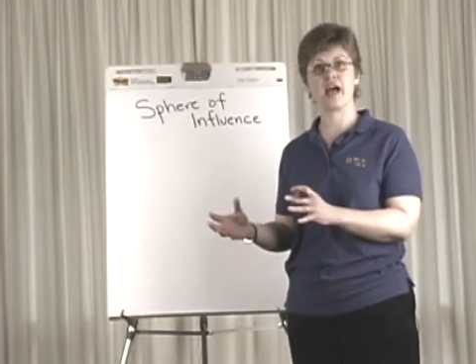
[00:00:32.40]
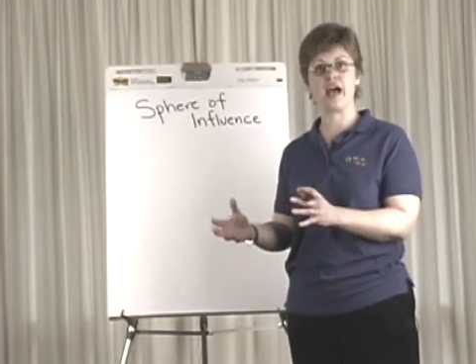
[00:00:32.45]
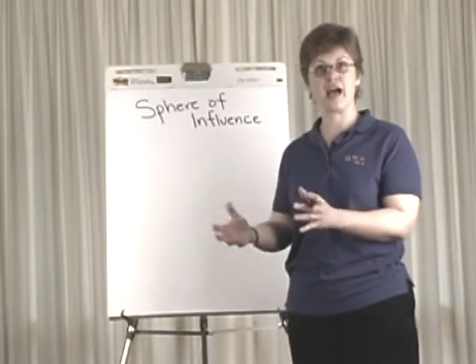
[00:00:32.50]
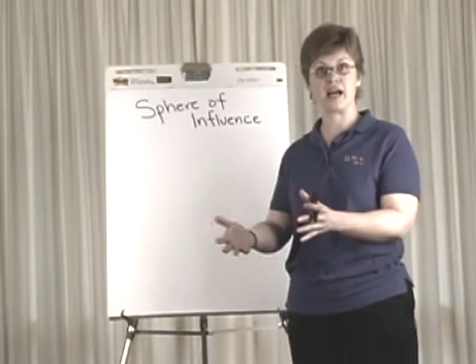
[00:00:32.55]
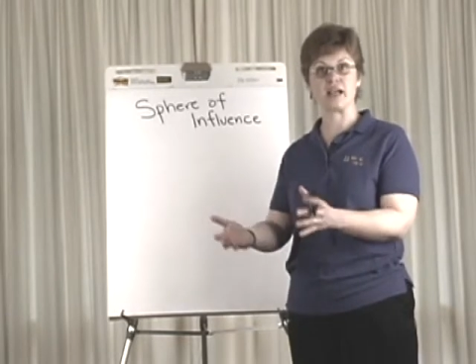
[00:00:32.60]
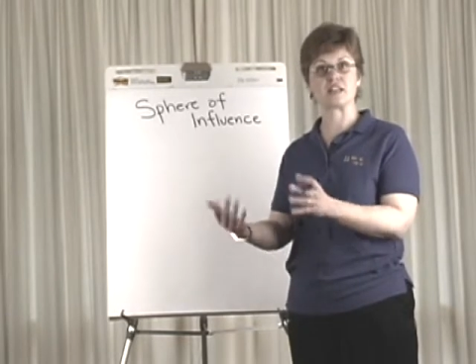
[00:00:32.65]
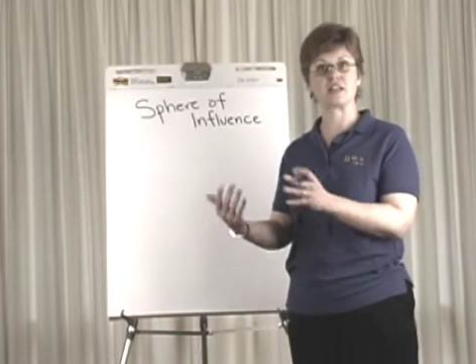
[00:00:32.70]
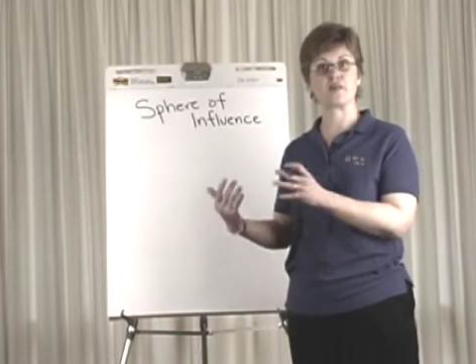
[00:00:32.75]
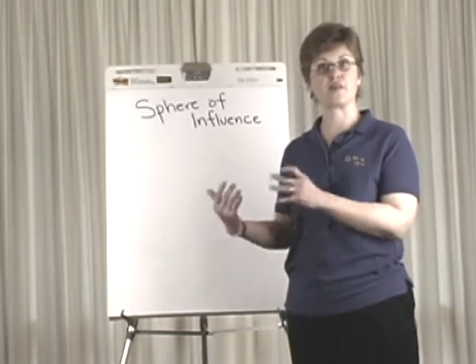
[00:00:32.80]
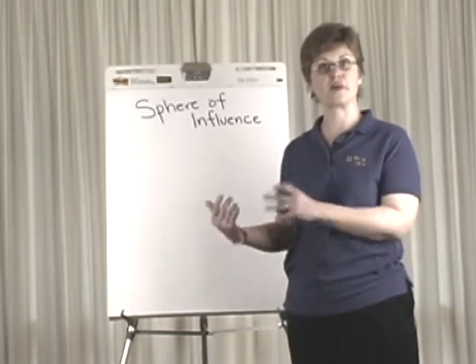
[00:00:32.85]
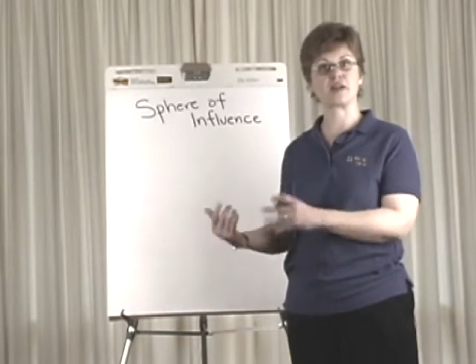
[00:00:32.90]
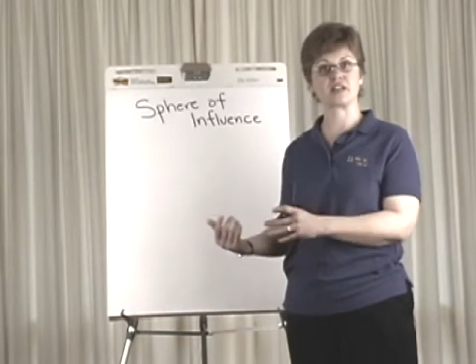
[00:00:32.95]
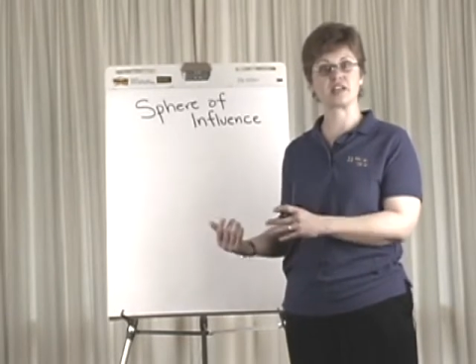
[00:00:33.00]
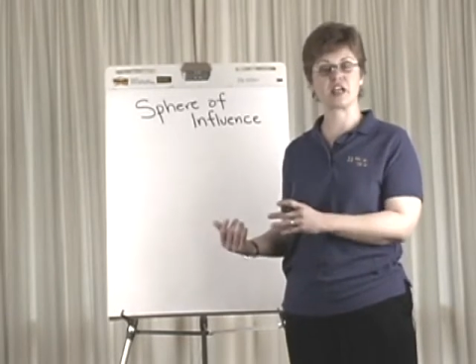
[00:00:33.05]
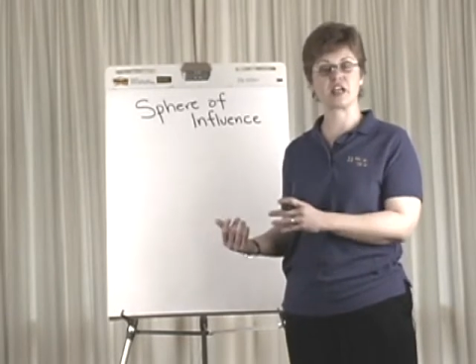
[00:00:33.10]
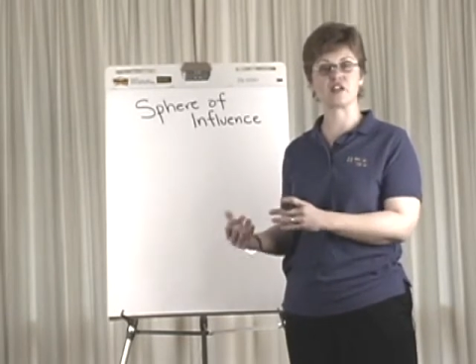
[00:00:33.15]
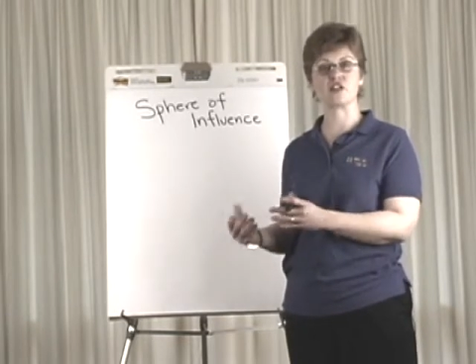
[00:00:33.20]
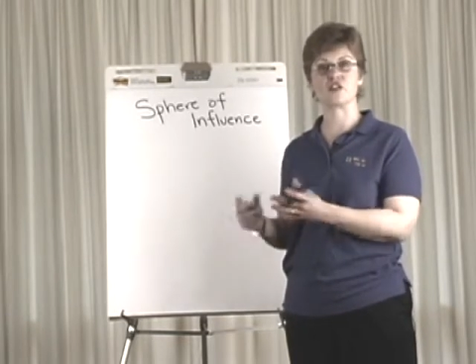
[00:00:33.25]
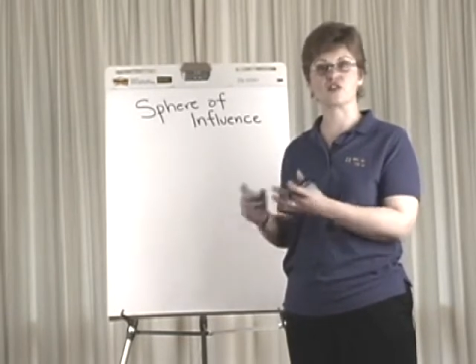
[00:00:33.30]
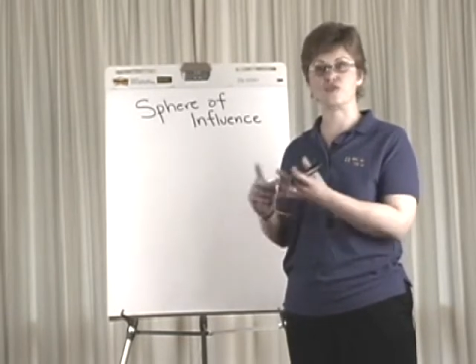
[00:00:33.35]
as a
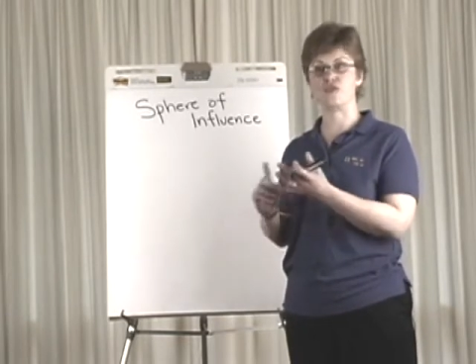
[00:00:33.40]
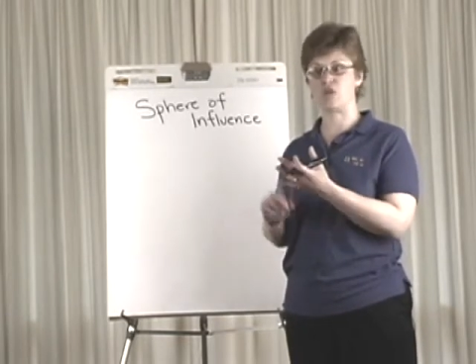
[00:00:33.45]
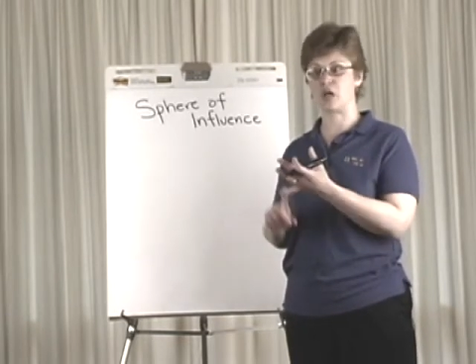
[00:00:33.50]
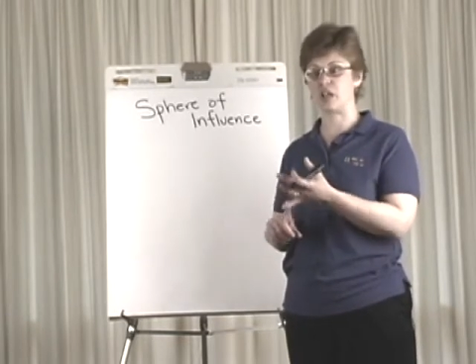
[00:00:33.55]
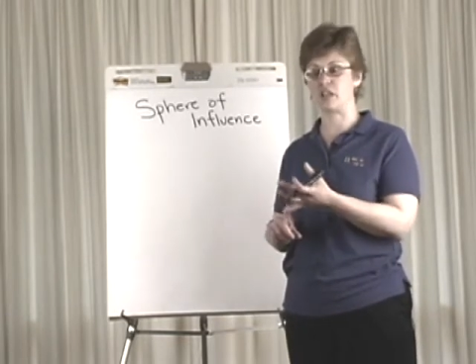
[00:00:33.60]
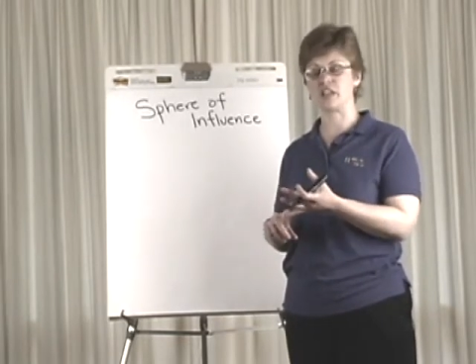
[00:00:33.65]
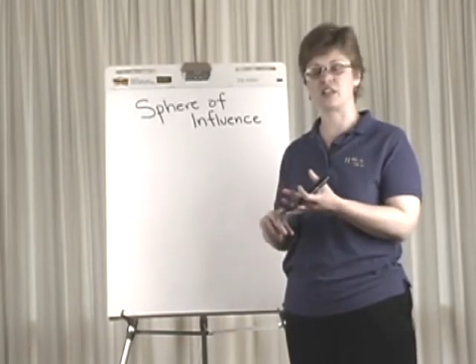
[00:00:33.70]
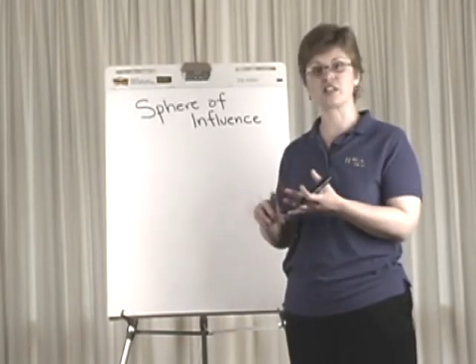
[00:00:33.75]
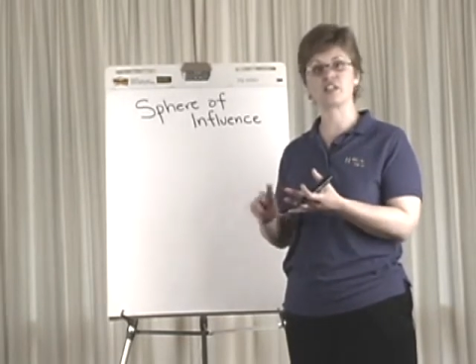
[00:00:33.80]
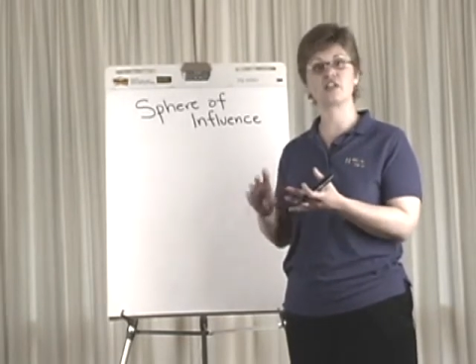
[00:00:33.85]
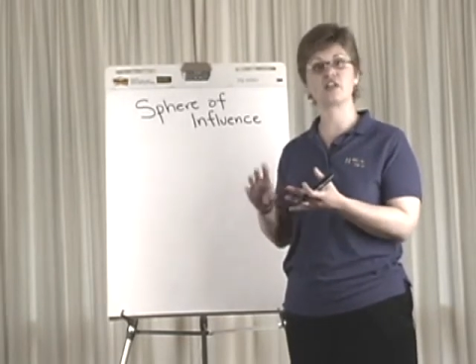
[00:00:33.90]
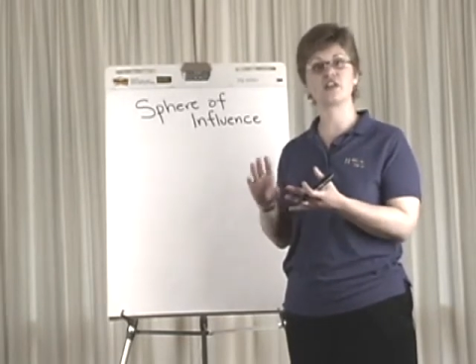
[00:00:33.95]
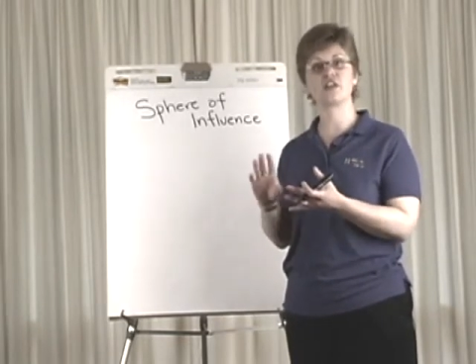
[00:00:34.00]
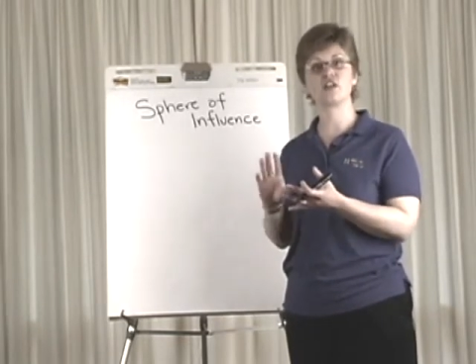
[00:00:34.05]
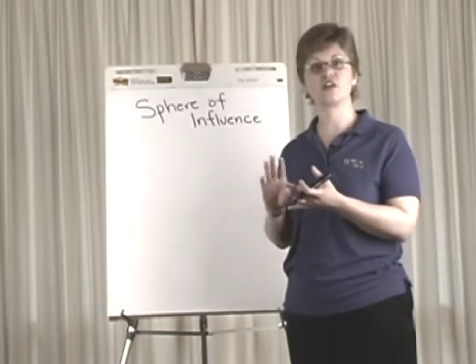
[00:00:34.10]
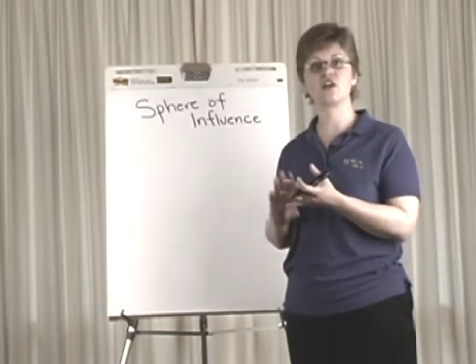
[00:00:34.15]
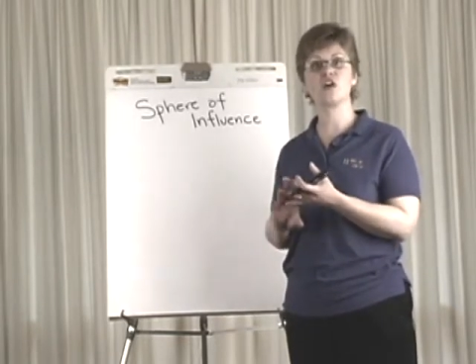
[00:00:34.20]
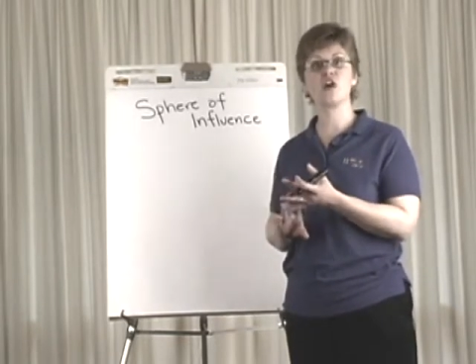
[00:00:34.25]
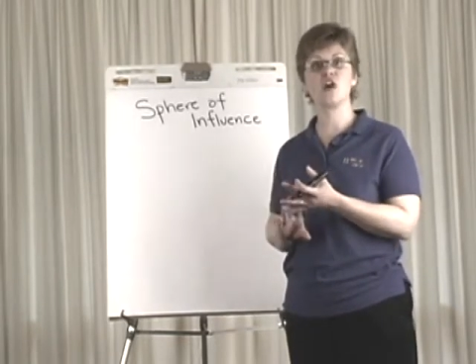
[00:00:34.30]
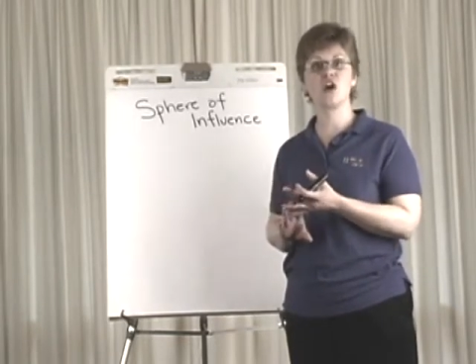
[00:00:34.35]
potential
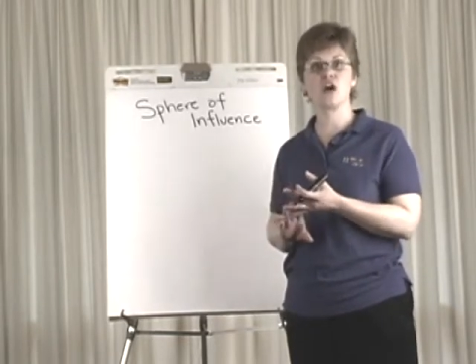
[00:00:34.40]
volunteer